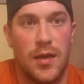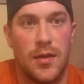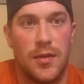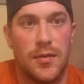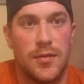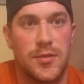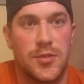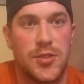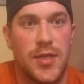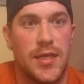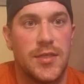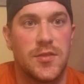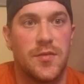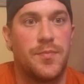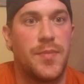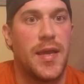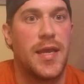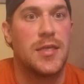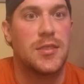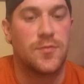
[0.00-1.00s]
change of
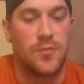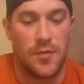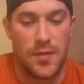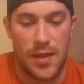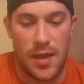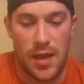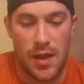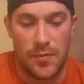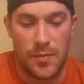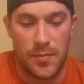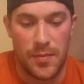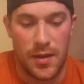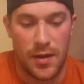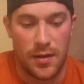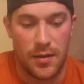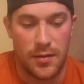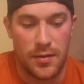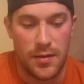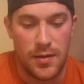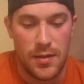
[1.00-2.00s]
pace for the album
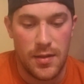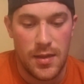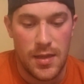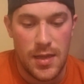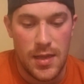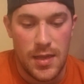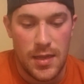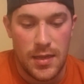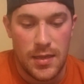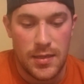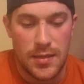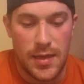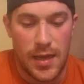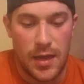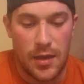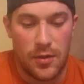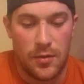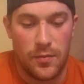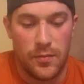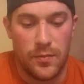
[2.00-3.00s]
there.
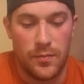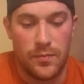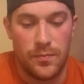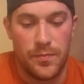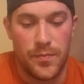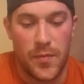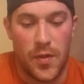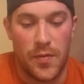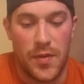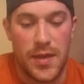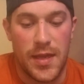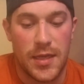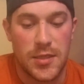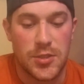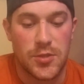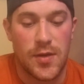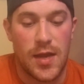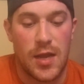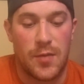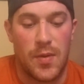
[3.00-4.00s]
Now, on the next
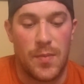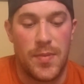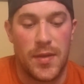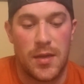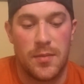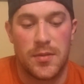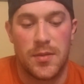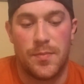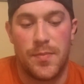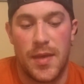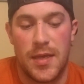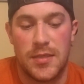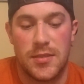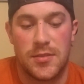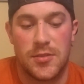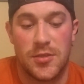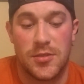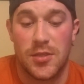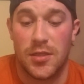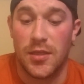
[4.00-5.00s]
track, we pick up the pace
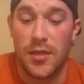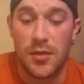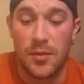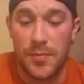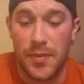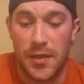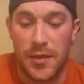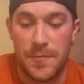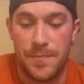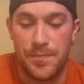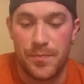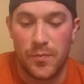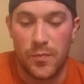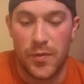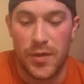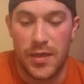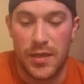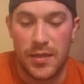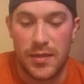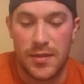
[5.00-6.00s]
just a little bit
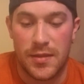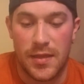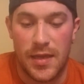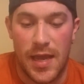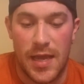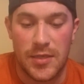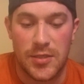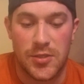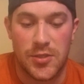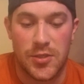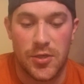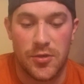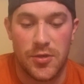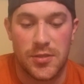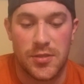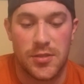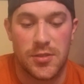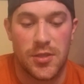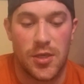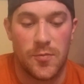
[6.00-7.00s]
with As Sure as
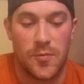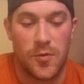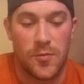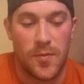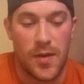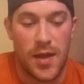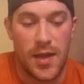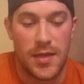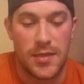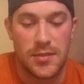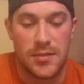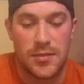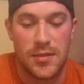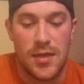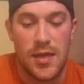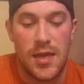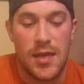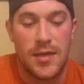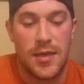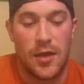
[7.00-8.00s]
the Sun Will Rise.
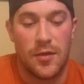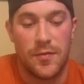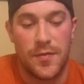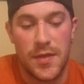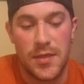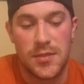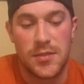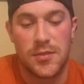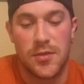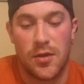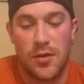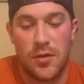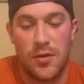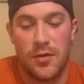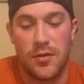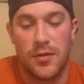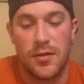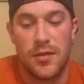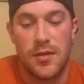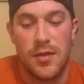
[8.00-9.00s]
Now, this
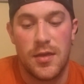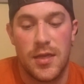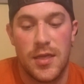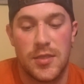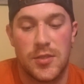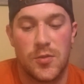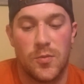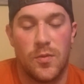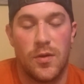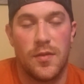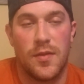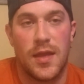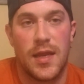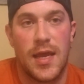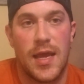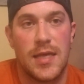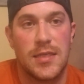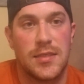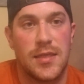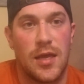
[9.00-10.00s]
song is the one that
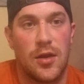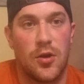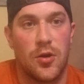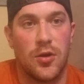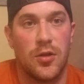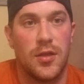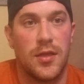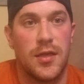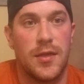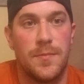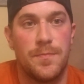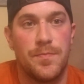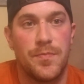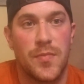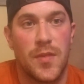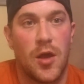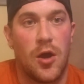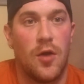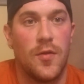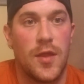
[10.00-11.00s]
has that early
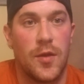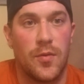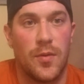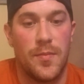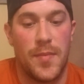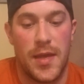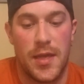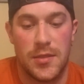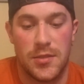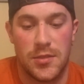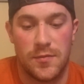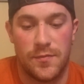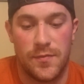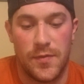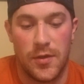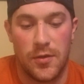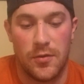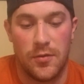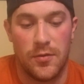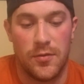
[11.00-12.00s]
All That Remains
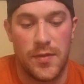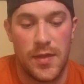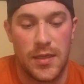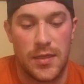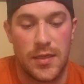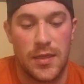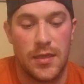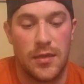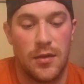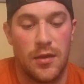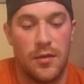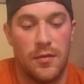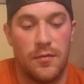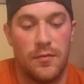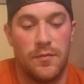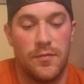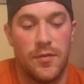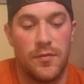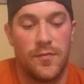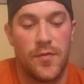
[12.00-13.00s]
feel, thinking of
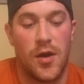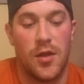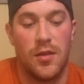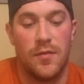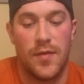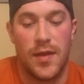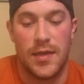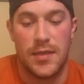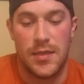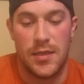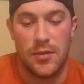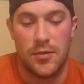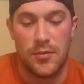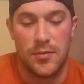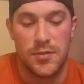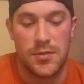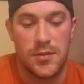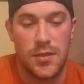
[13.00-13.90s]
the fall of ideals.